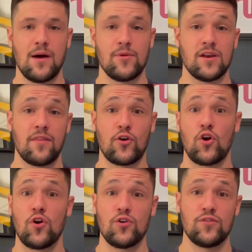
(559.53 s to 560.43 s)
And another
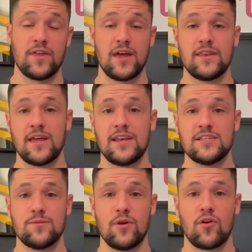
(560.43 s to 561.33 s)
hurdle that
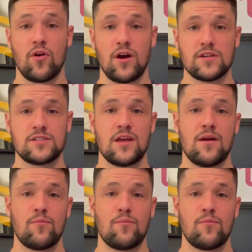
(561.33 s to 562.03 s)
needs to be crossed